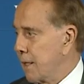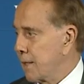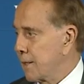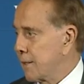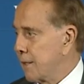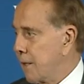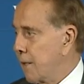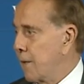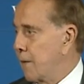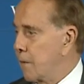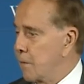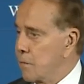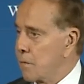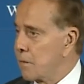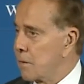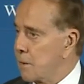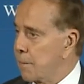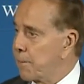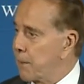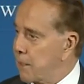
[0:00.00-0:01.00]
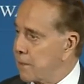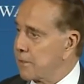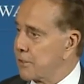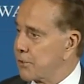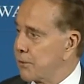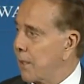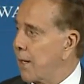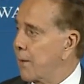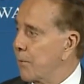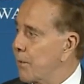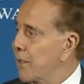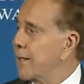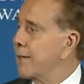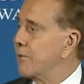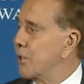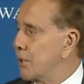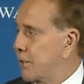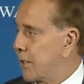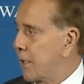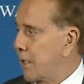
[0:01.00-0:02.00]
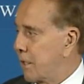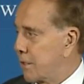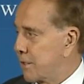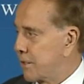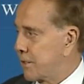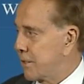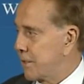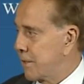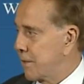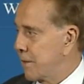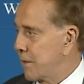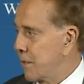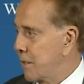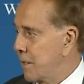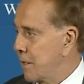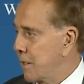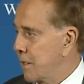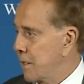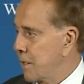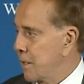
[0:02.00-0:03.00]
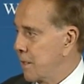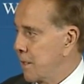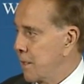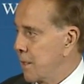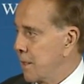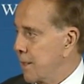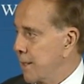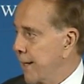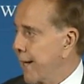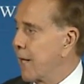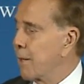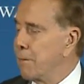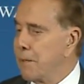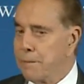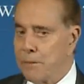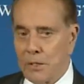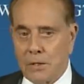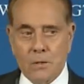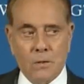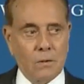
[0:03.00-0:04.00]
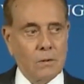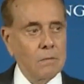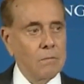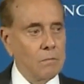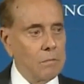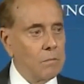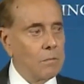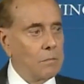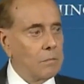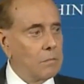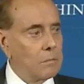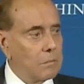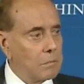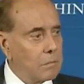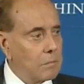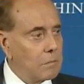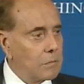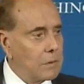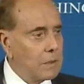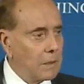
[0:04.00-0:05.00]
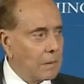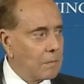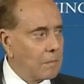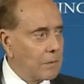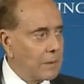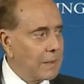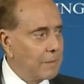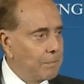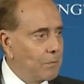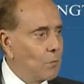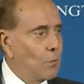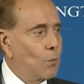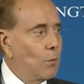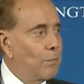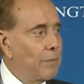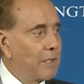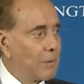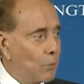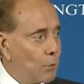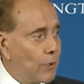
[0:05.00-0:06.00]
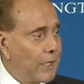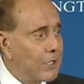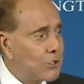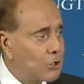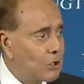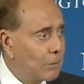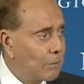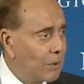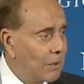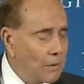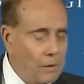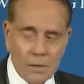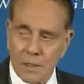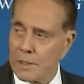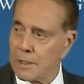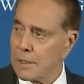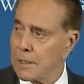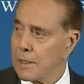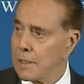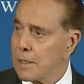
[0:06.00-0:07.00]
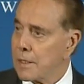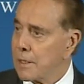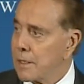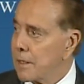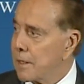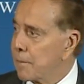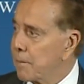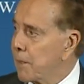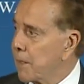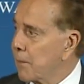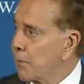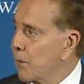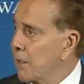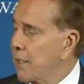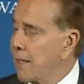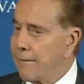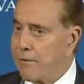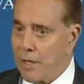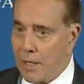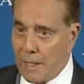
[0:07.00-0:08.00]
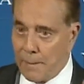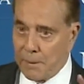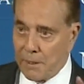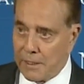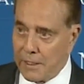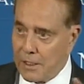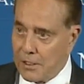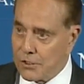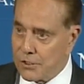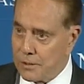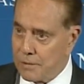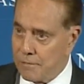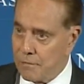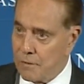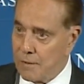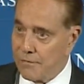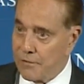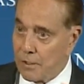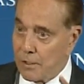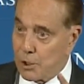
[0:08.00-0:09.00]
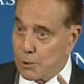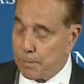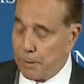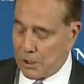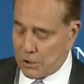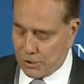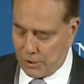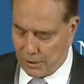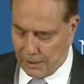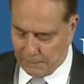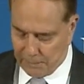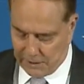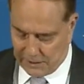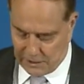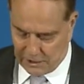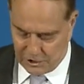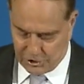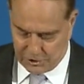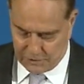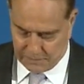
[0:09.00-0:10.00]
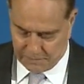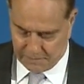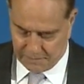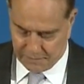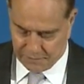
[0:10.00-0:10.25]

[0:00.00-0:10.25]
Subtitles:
So the president's right, whatever it takes. Now, I don't mean we go, you know, we could reasonable, but we have an obligation, a very special obligation.